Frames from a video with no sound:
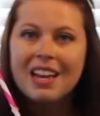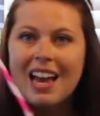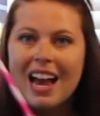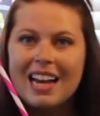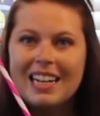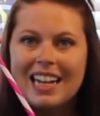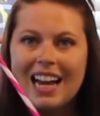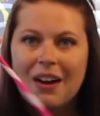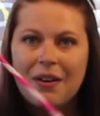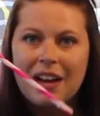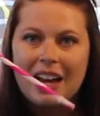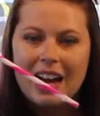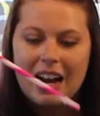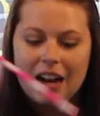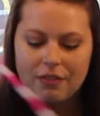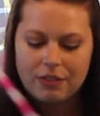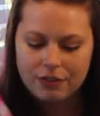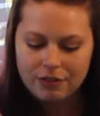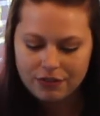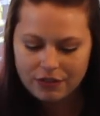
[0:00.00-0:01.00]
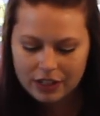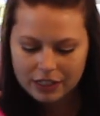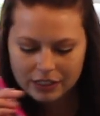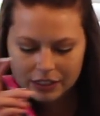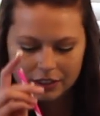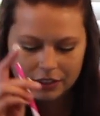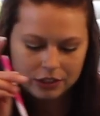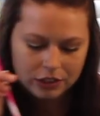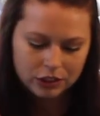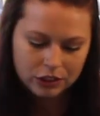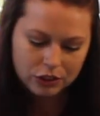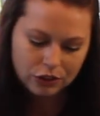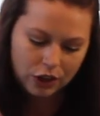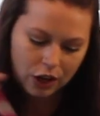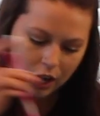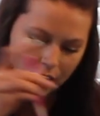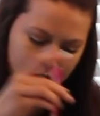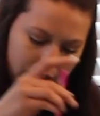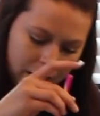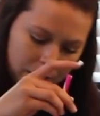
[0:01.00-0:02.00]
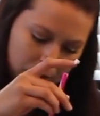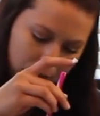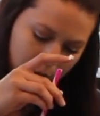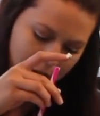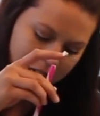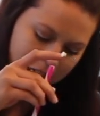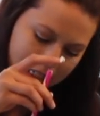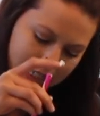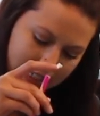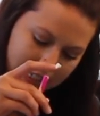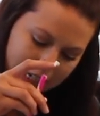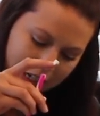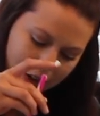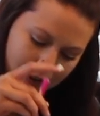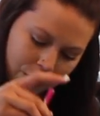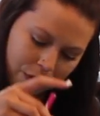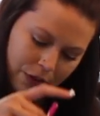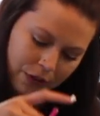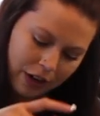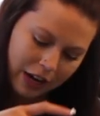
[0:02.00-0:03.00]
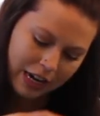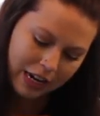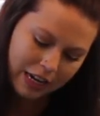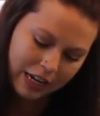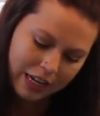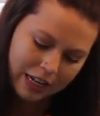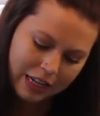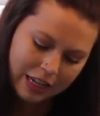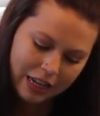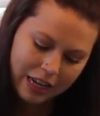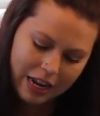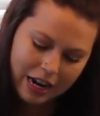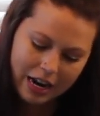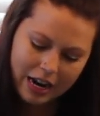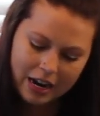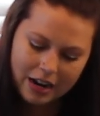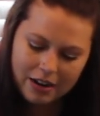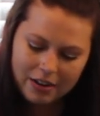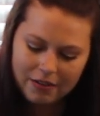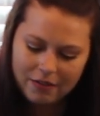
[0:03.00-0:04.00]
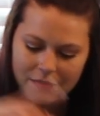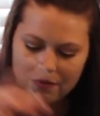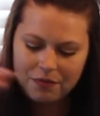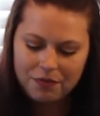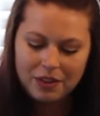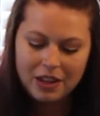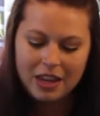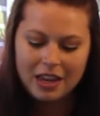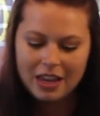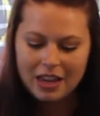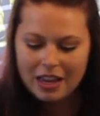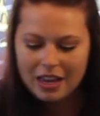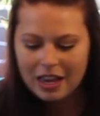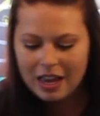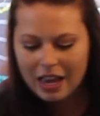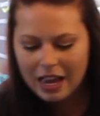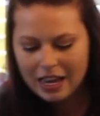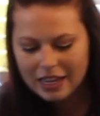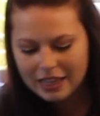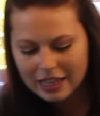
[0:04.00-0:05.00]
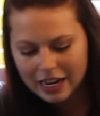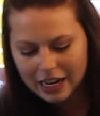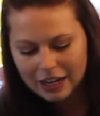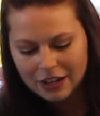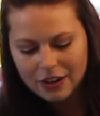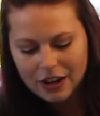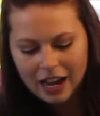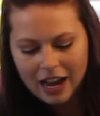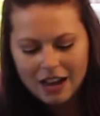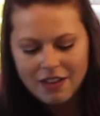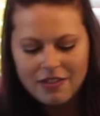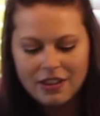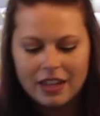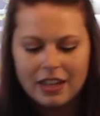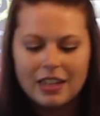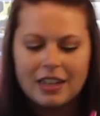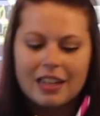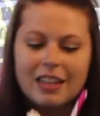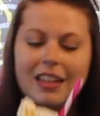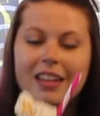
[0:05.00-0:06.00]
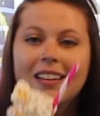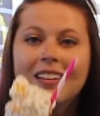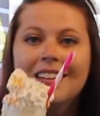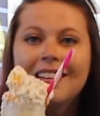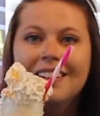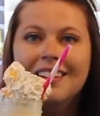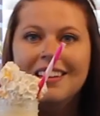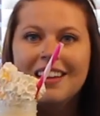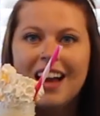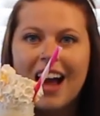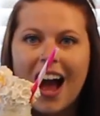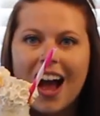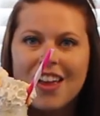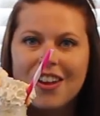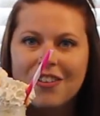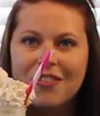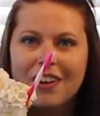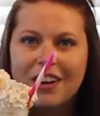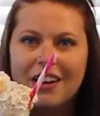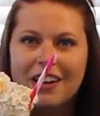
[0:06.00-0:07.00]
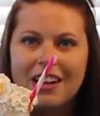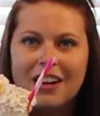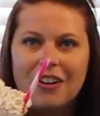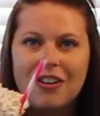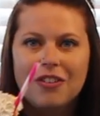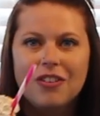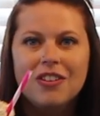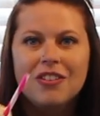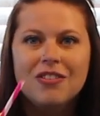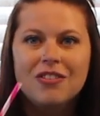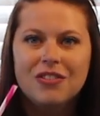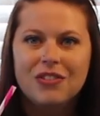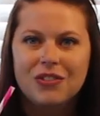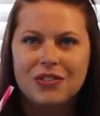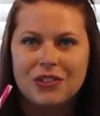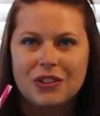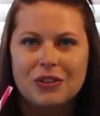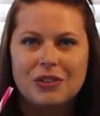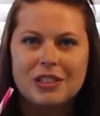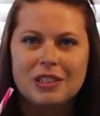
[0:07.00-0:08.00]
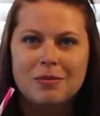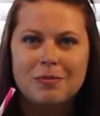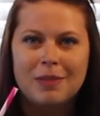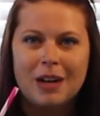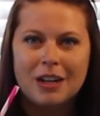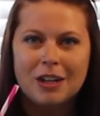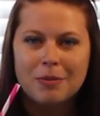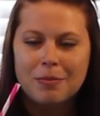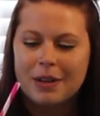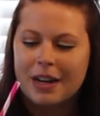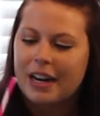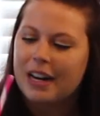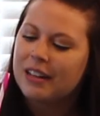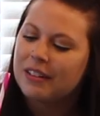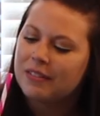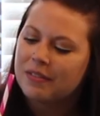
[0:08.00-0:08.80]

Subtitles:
And now I have a fun little straw that I'm going to stick right in there. And there you have it, your very own frozen butterbeer.